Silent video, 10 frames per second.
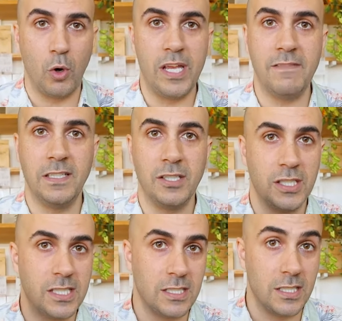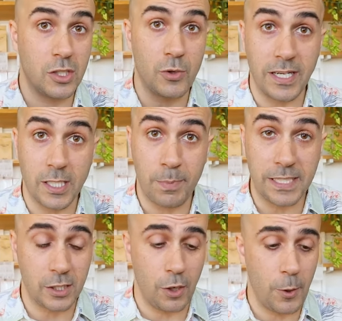or even just as a straight
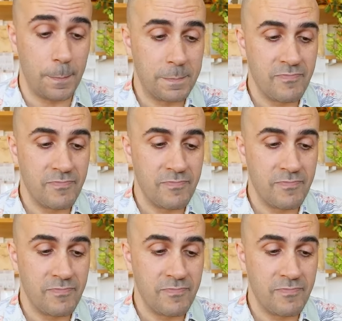espresso,